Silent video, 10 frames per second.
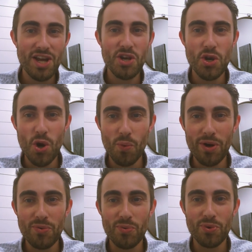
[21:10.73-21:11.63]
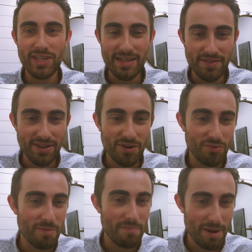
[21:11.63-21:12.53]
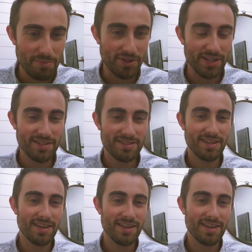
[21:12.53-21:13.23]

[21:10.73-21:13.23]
no one will even remember this.